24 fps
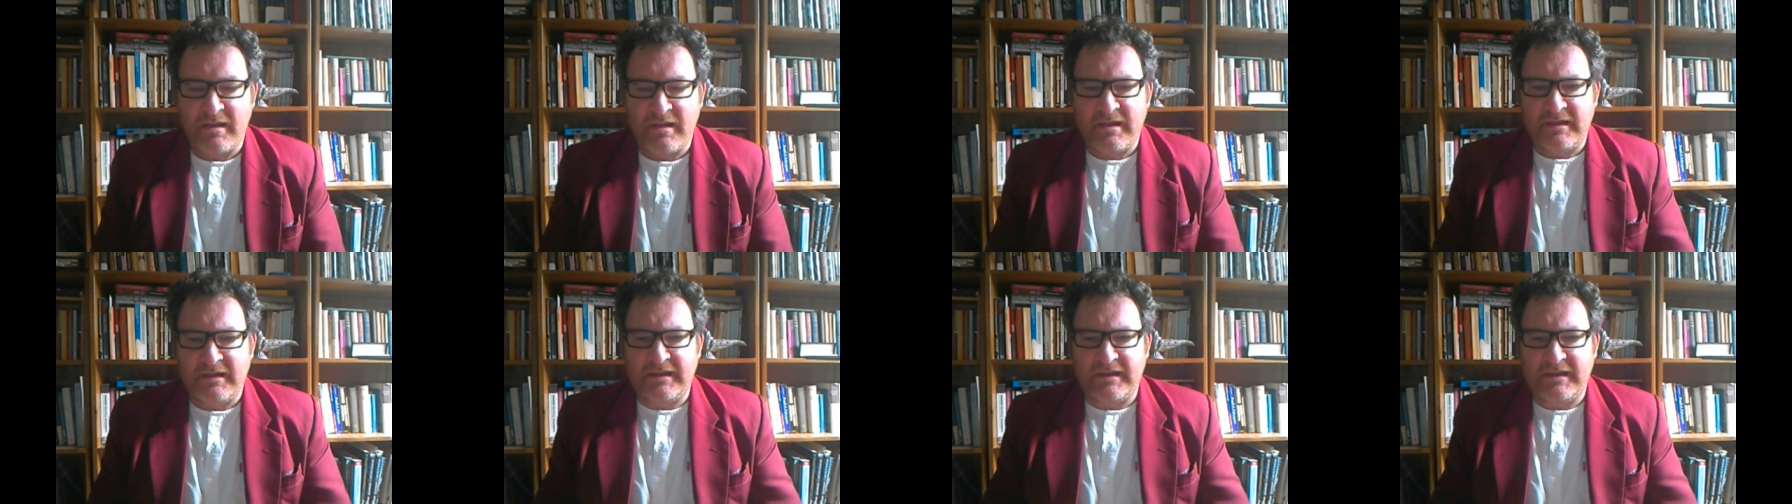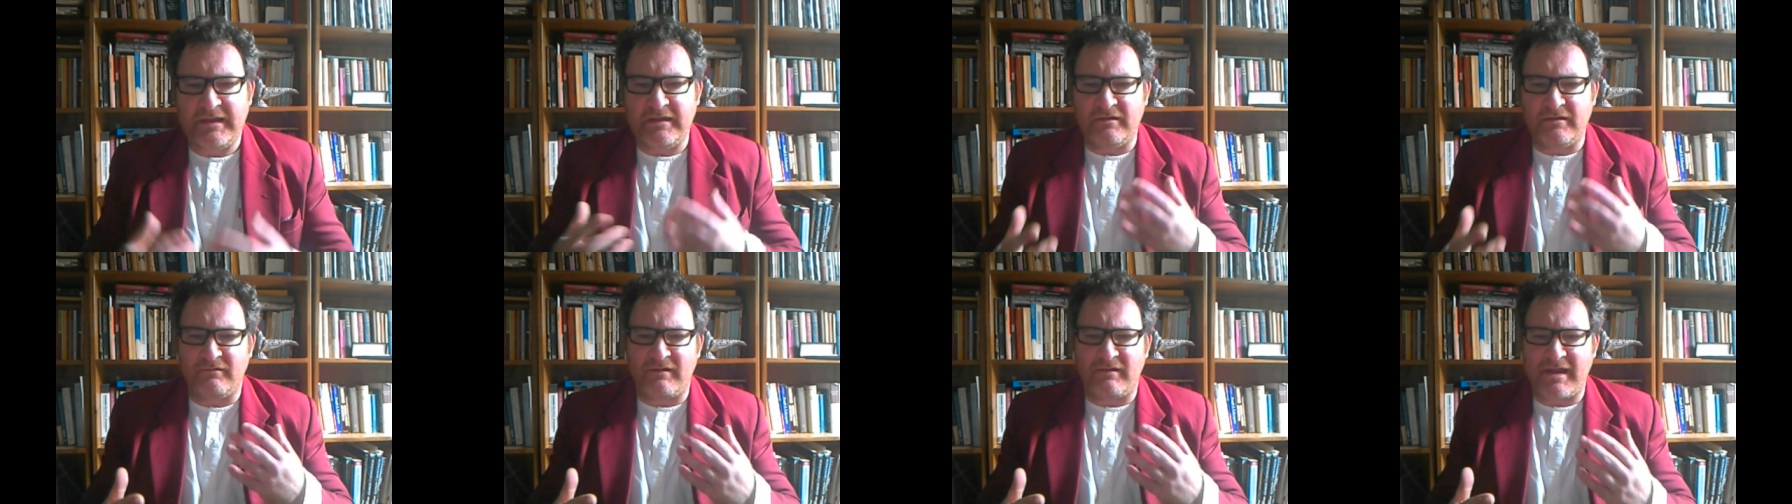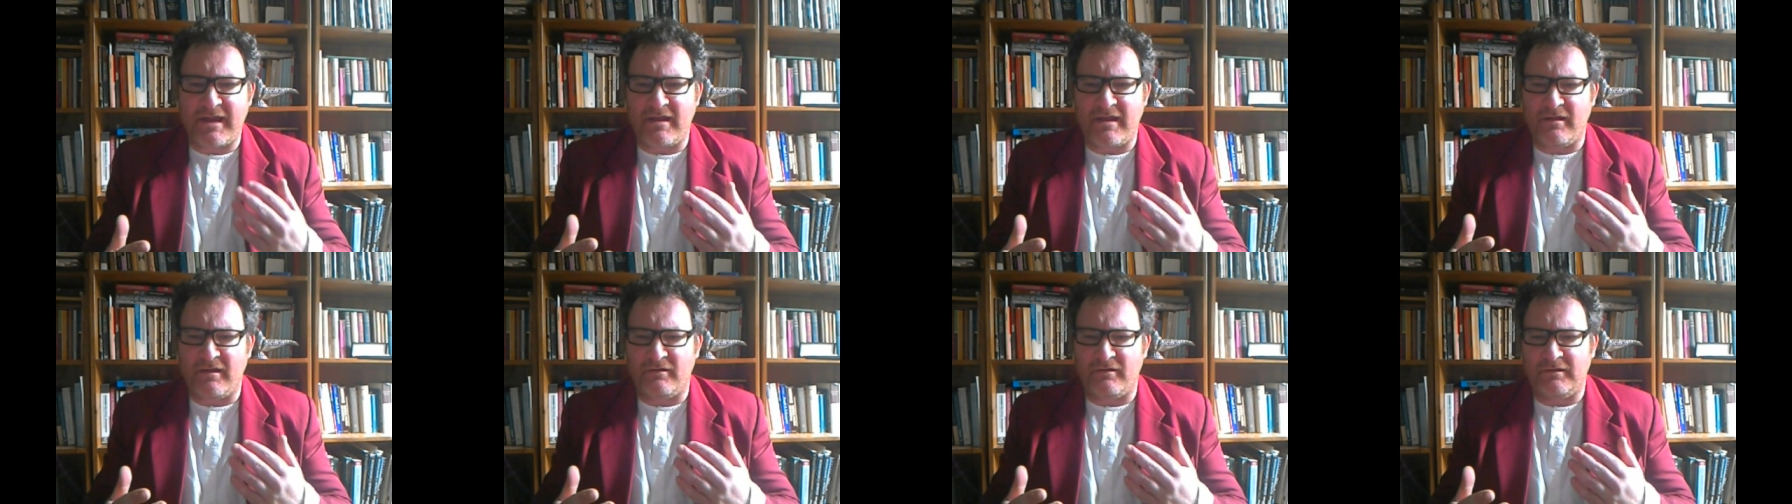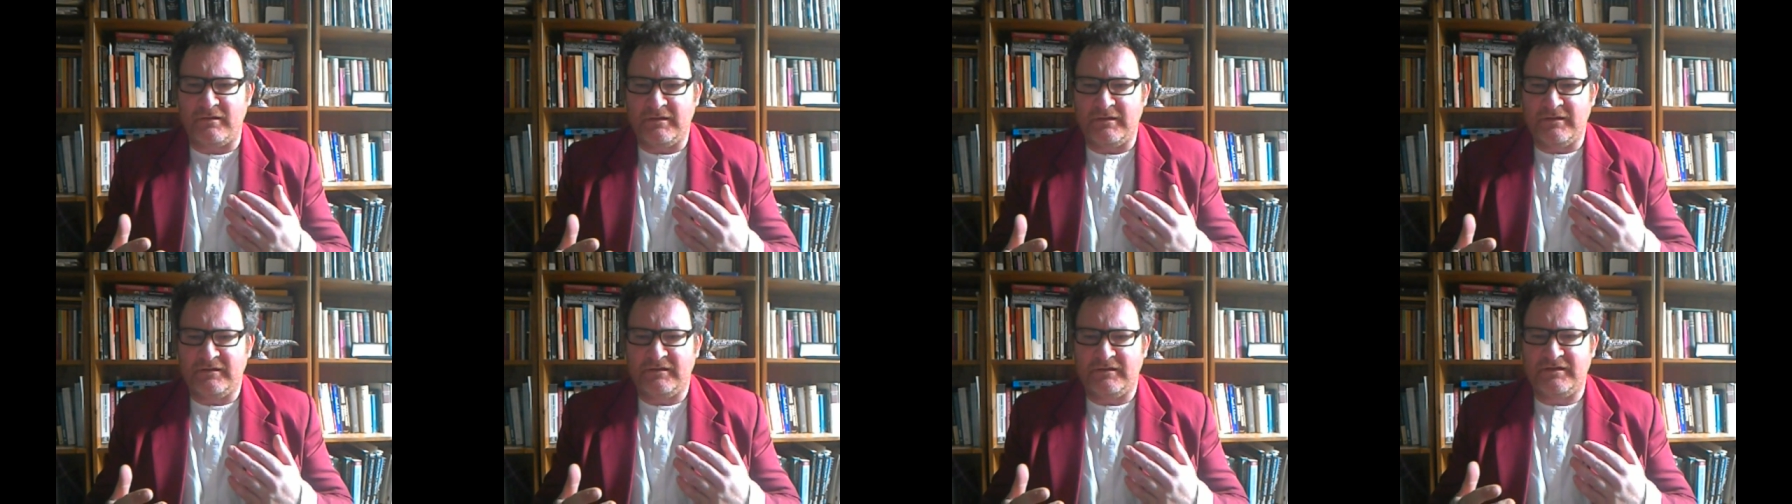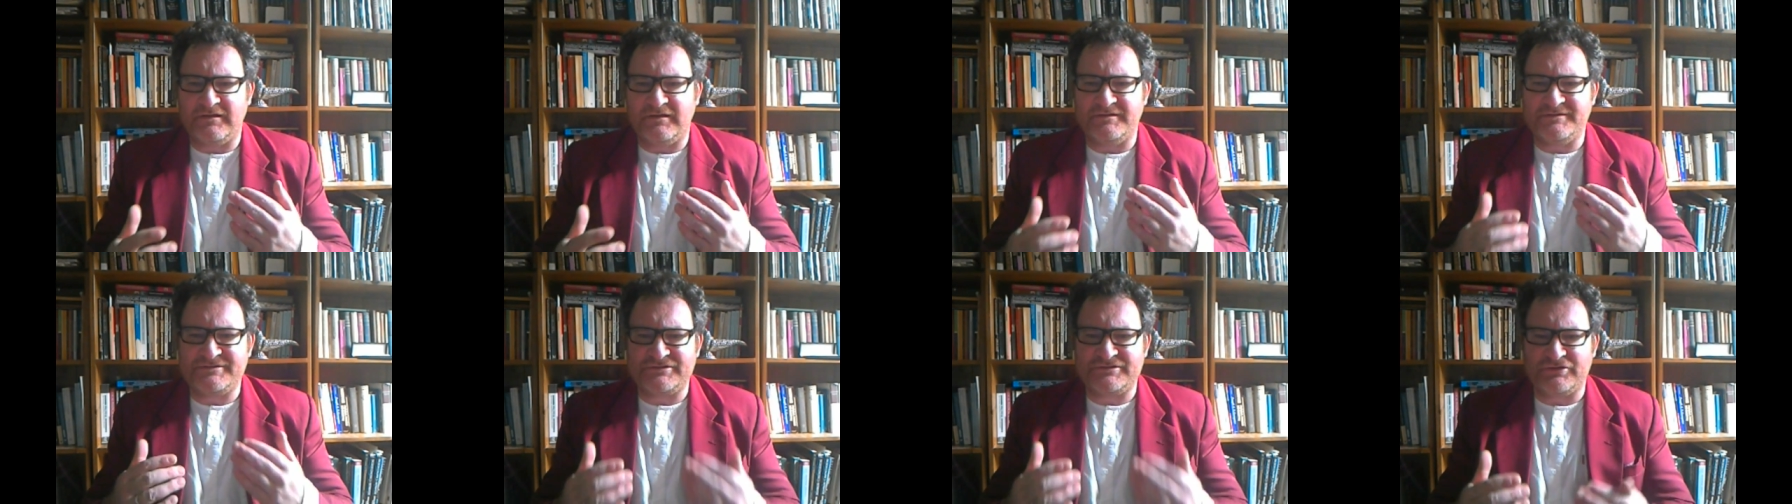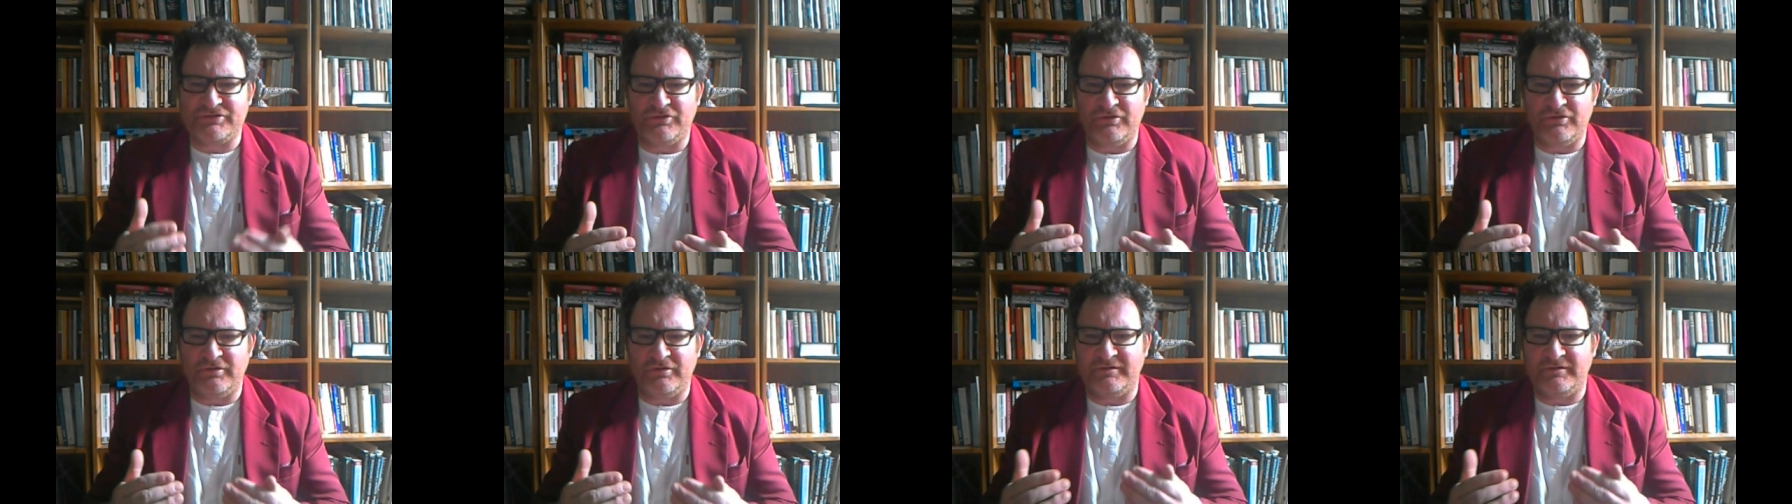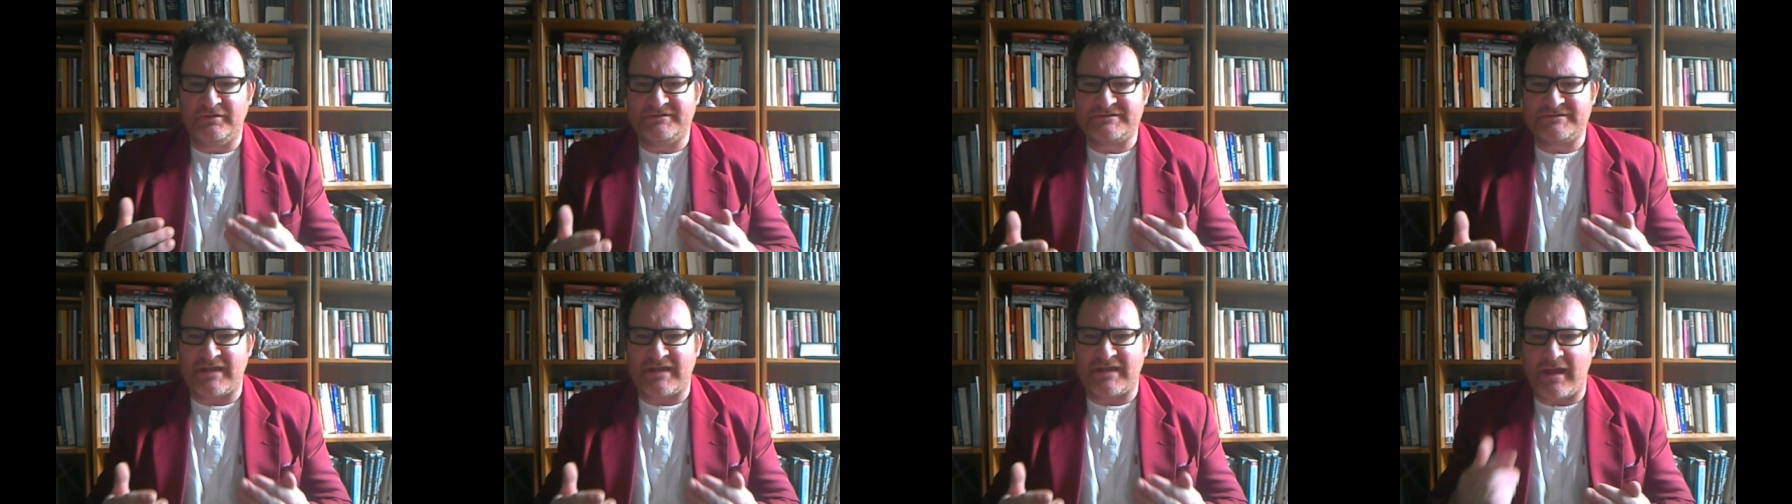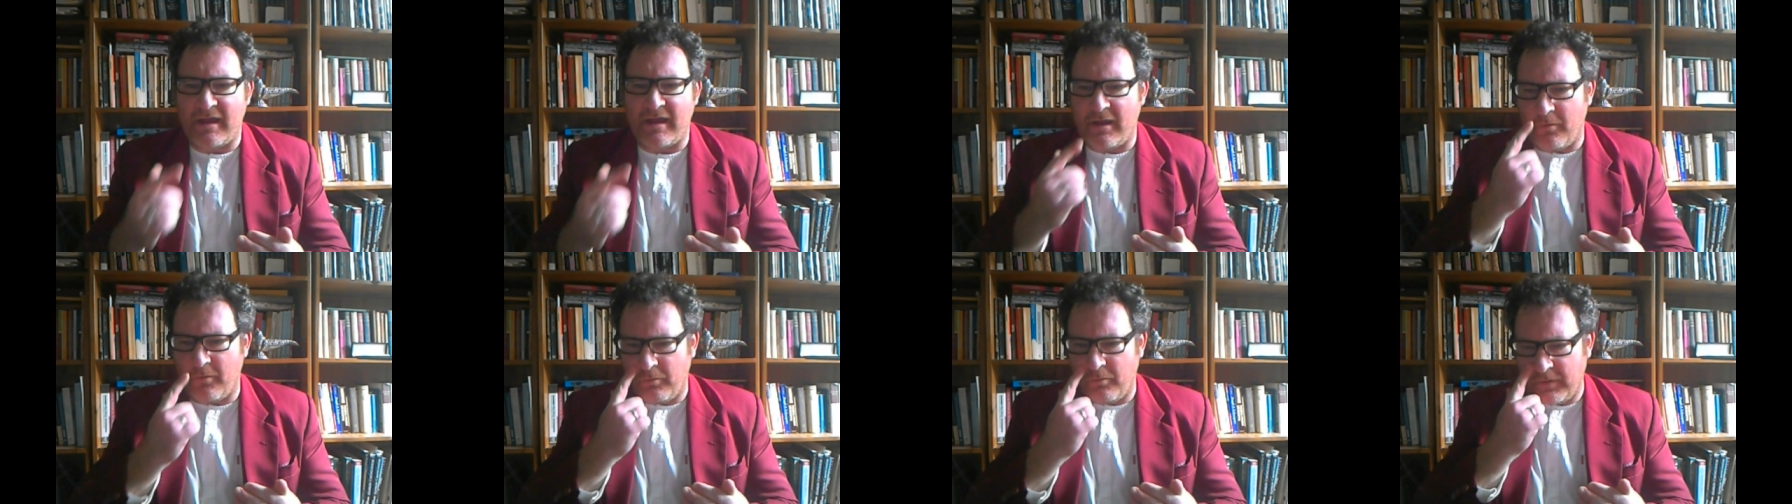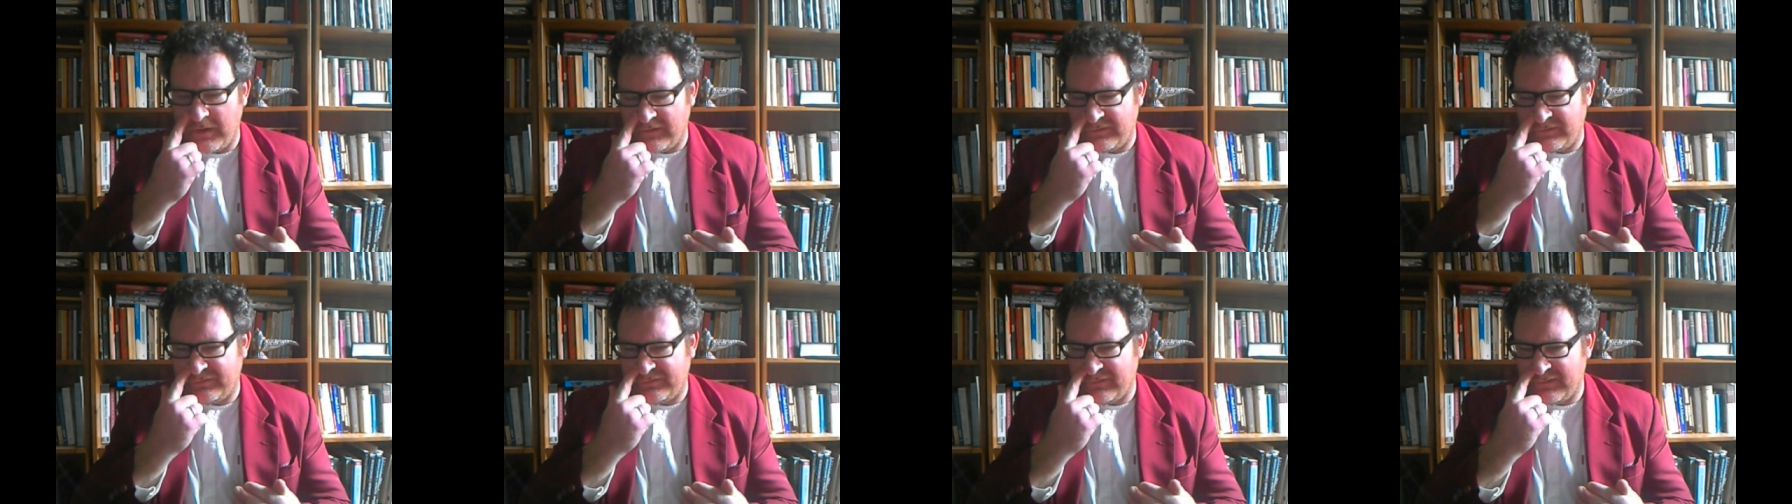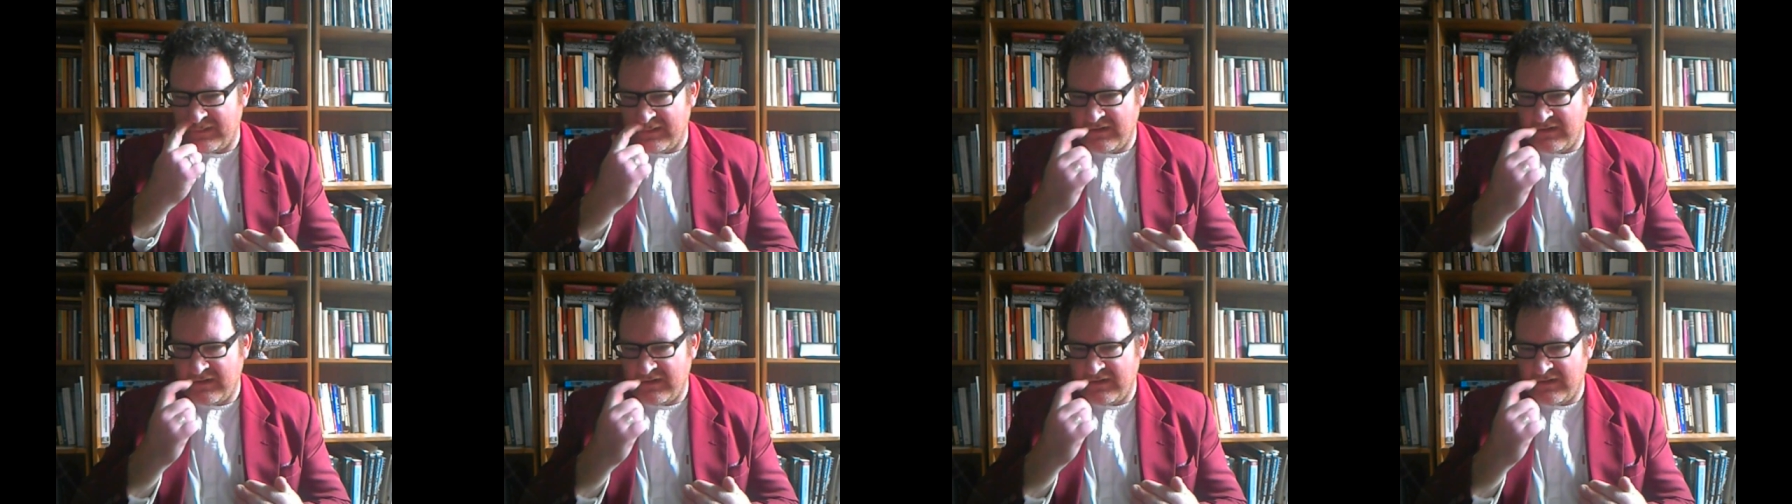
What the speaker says: Here our concerns are with